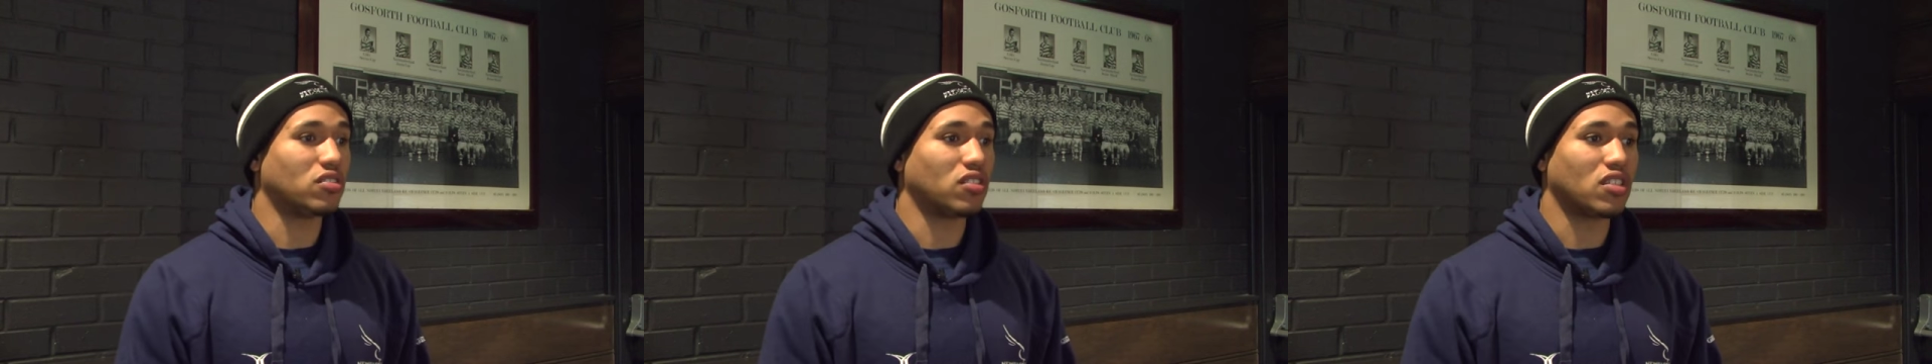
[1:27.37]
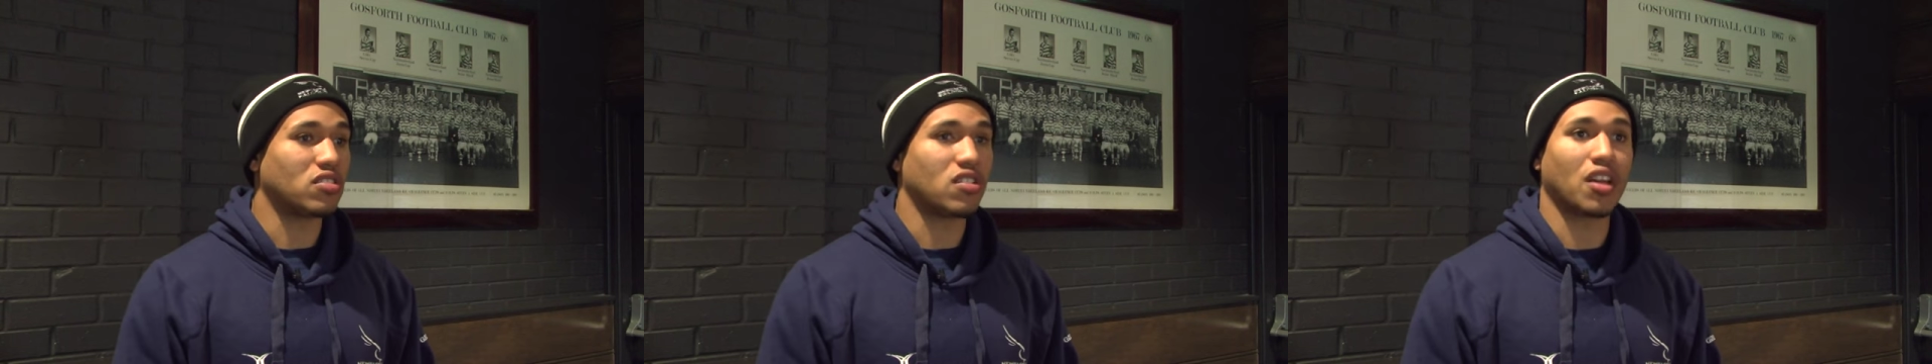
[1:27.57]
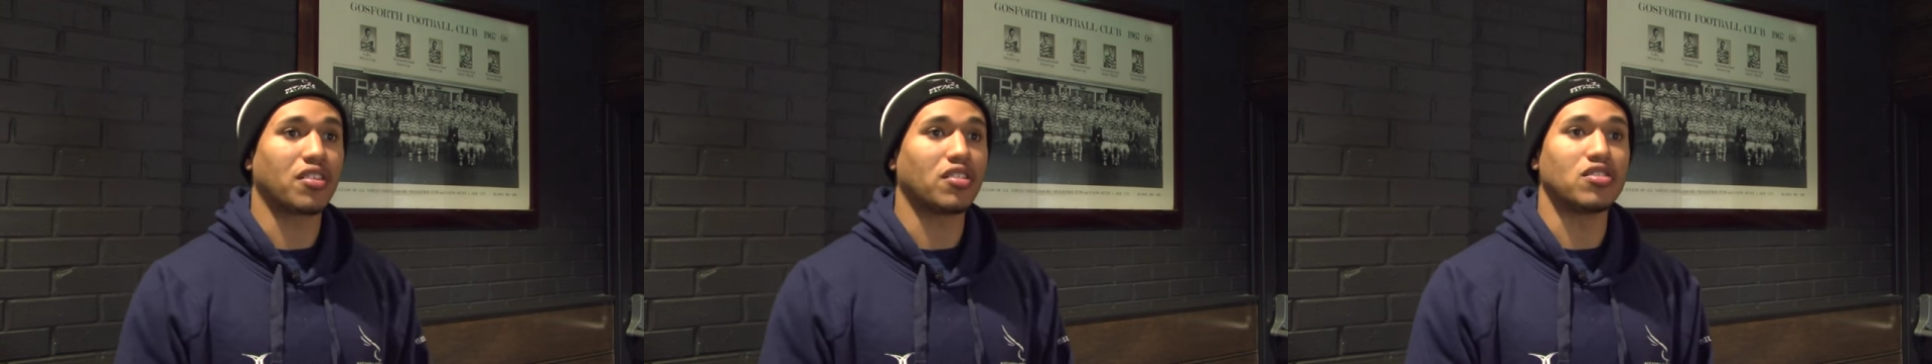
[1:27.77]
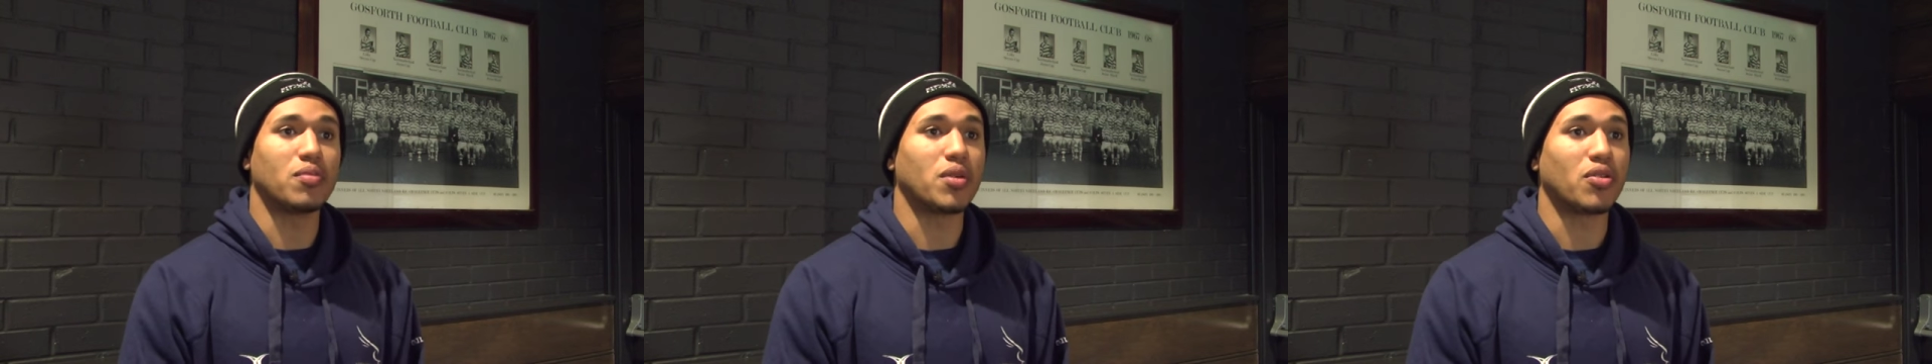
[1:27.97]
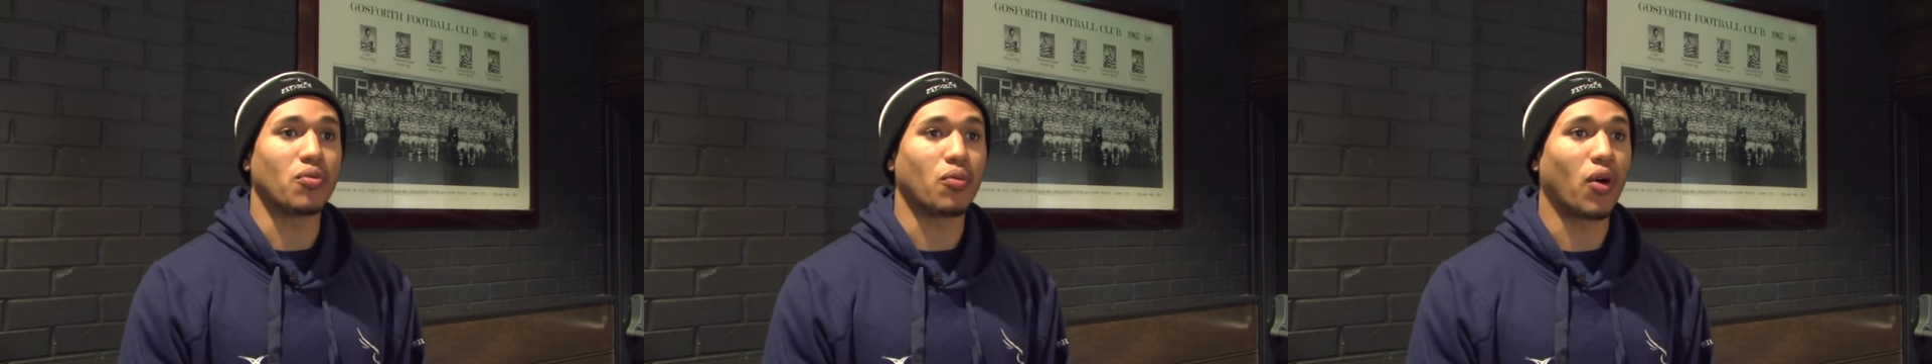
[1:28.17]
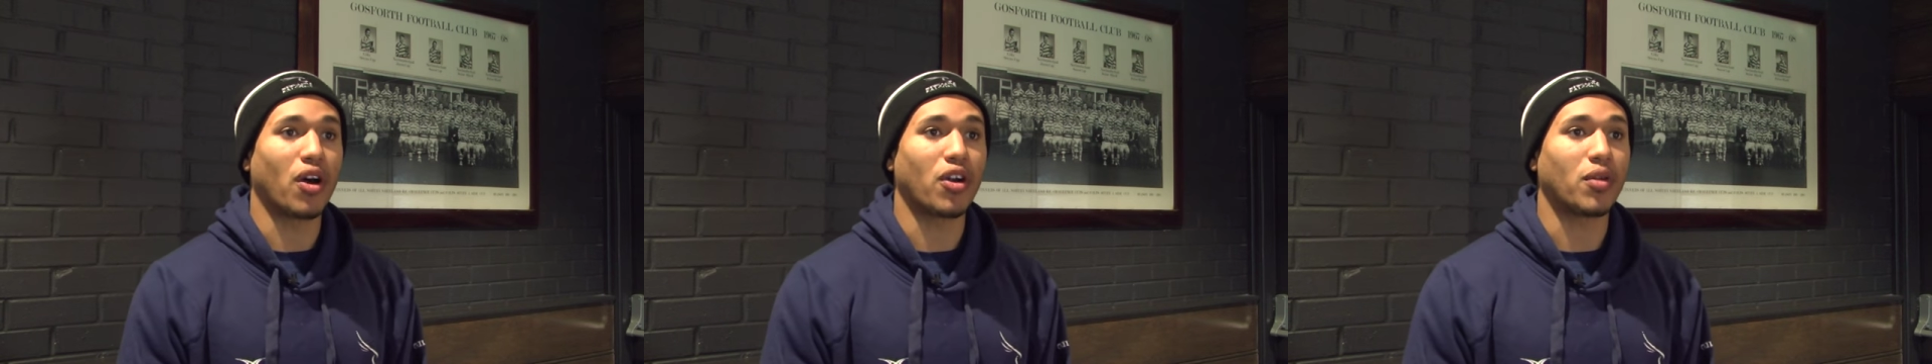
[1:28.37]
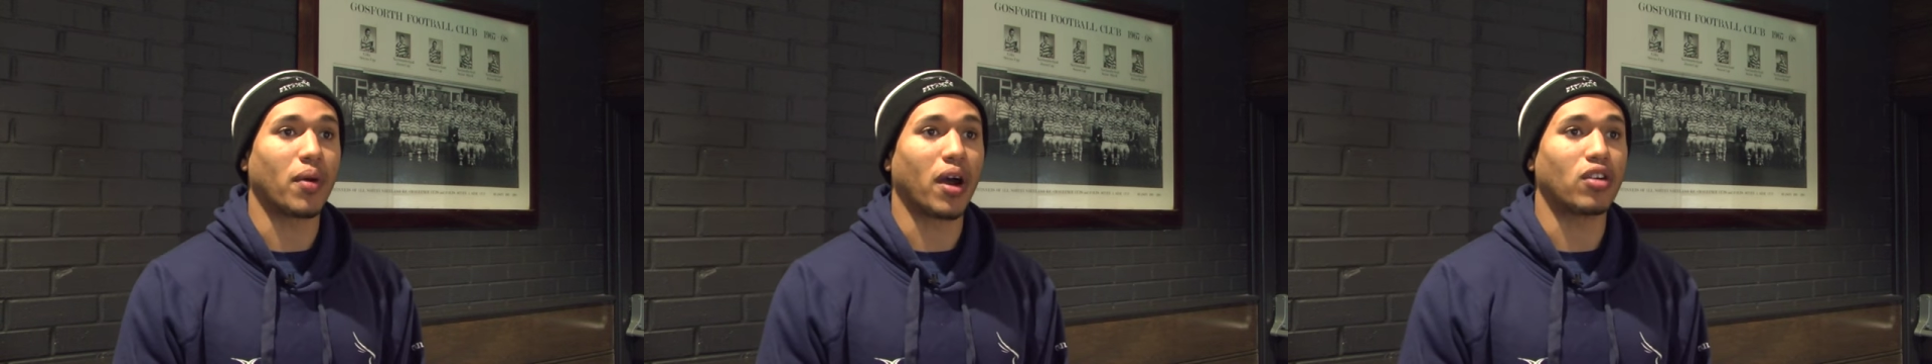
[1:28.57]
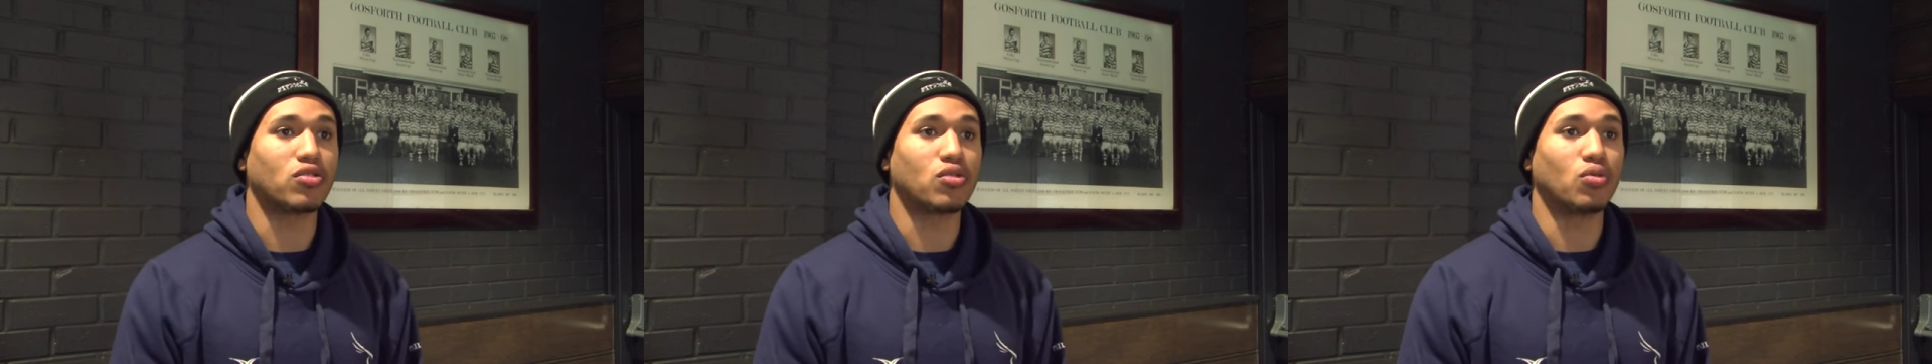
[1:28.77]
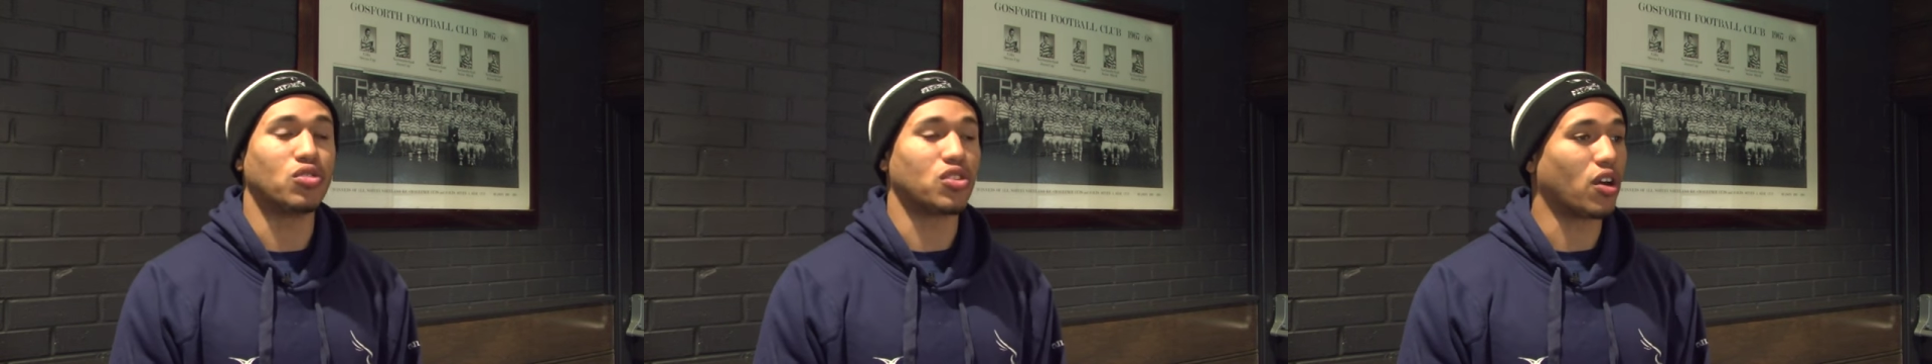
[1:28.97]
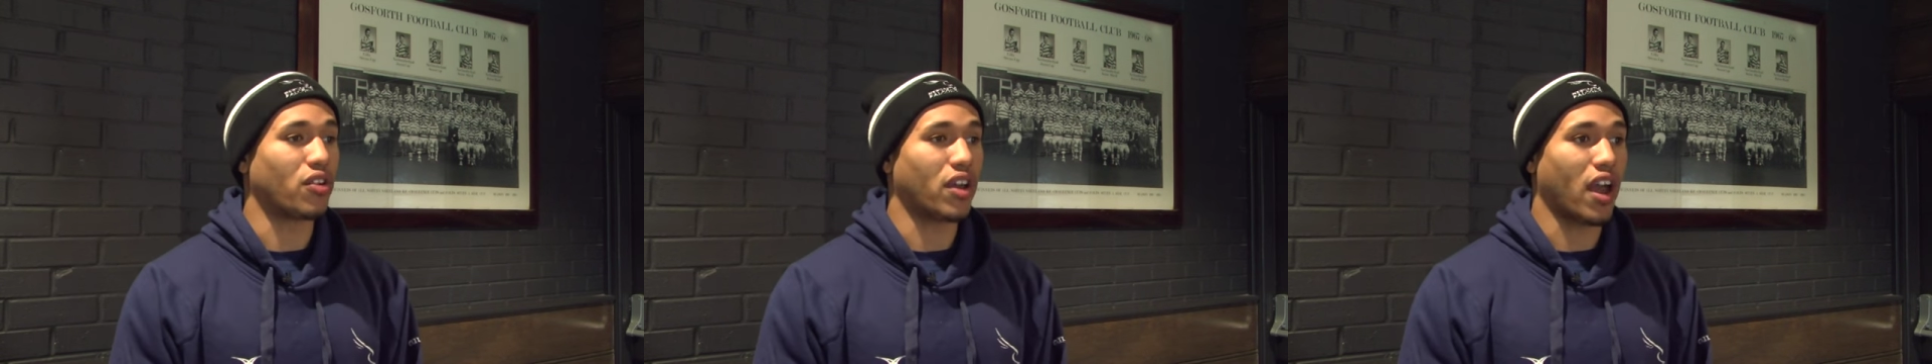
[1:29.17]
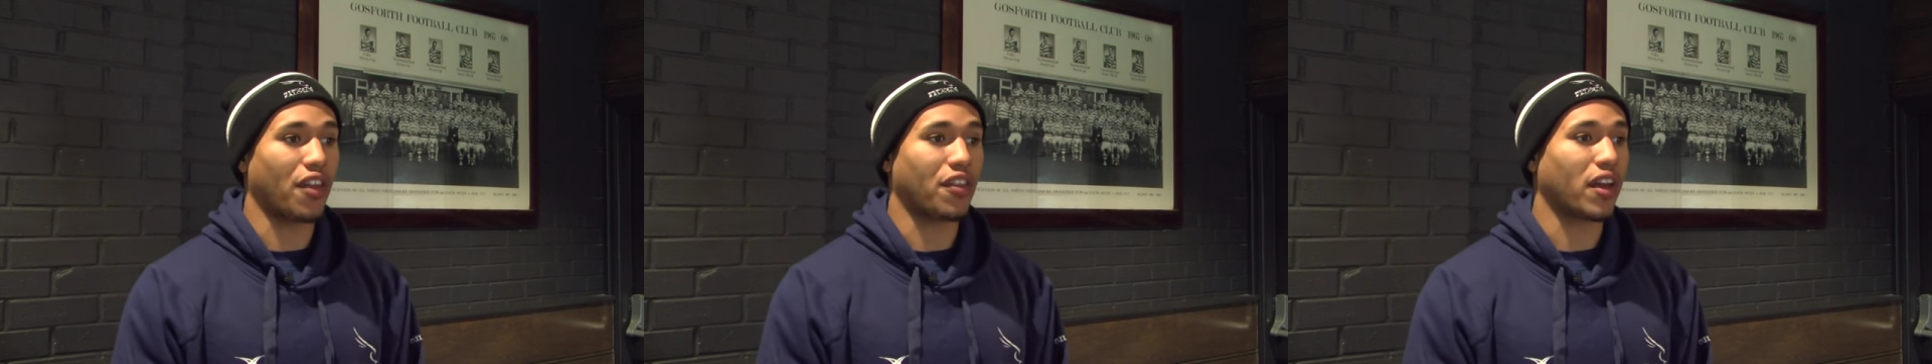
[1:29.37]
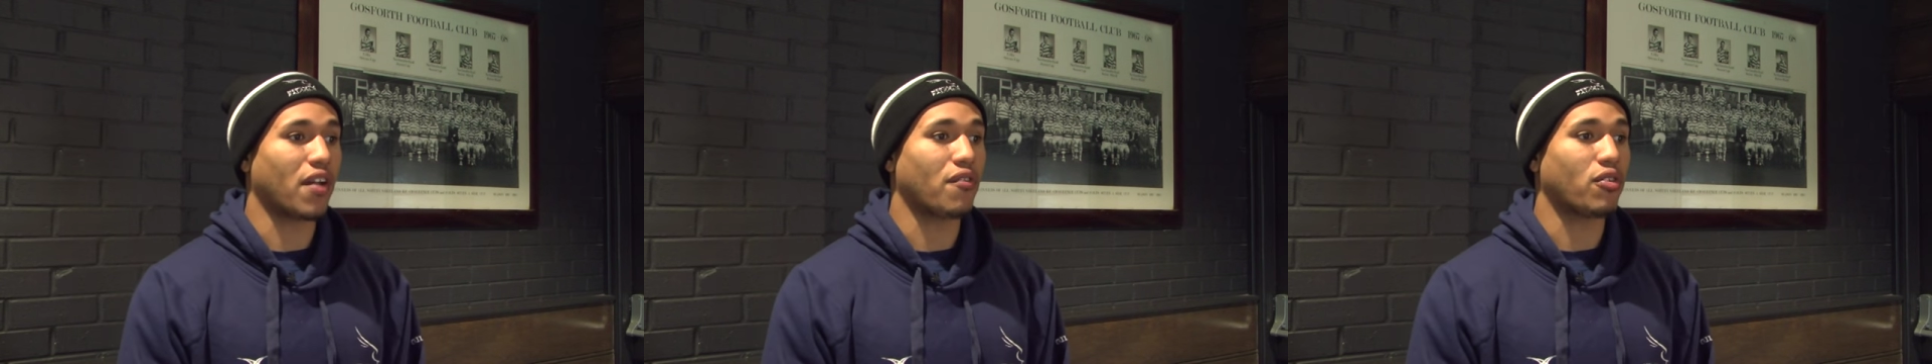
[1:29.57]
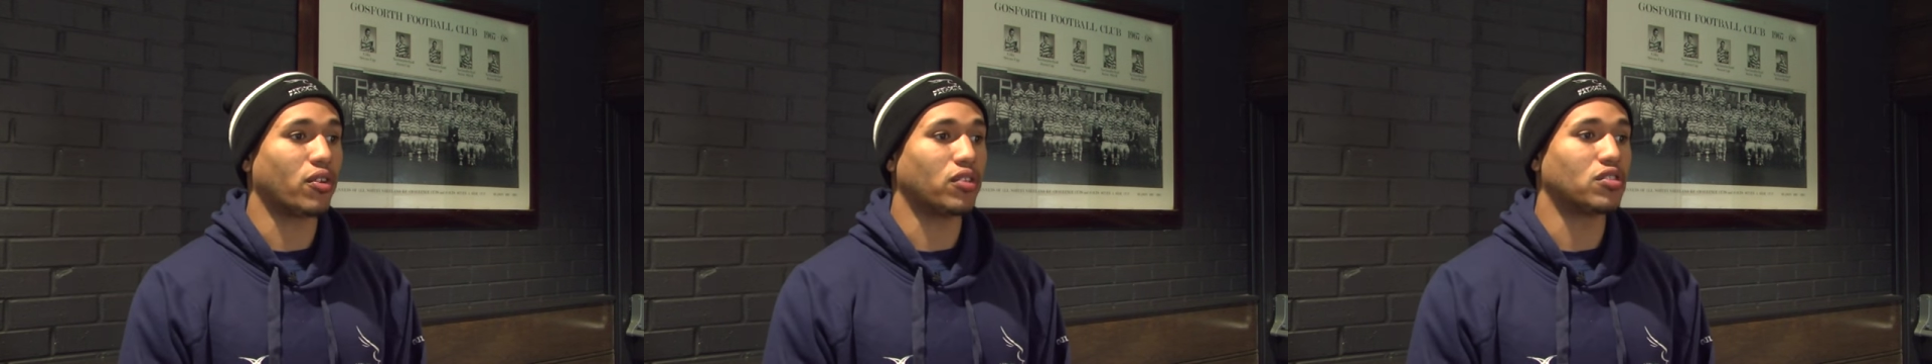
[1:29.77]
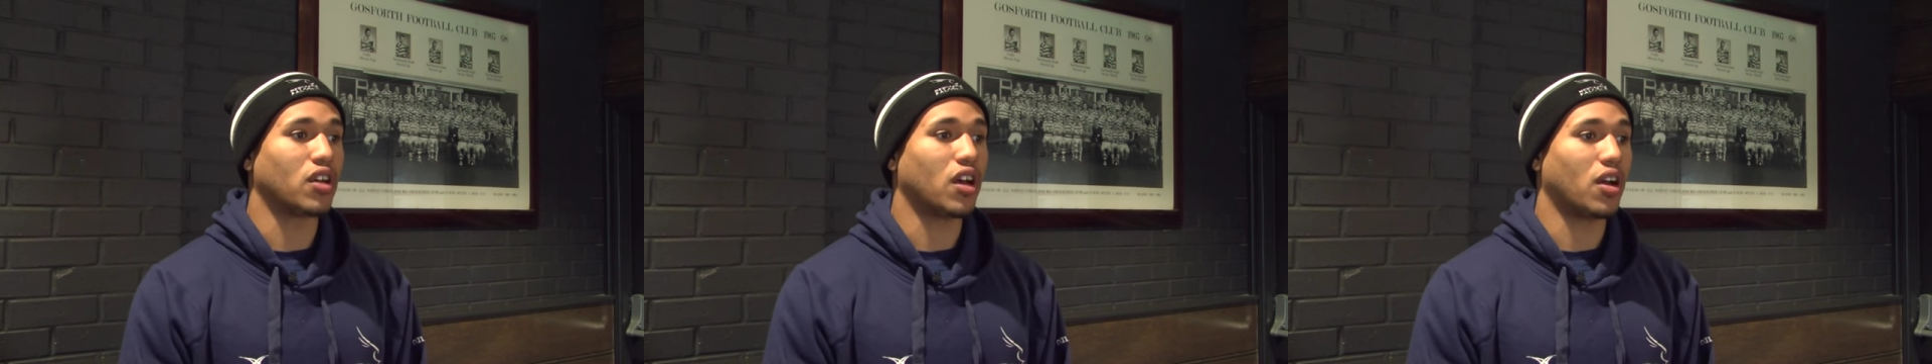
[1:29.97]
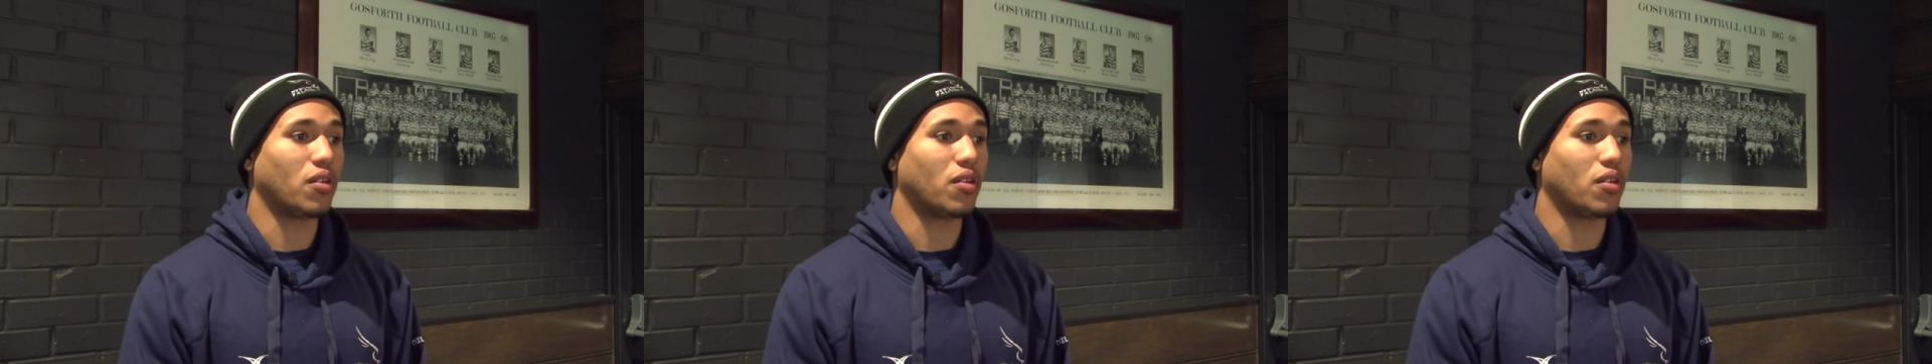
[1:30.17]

and there's nothing to be worried about at all. So yeah, I think everyone's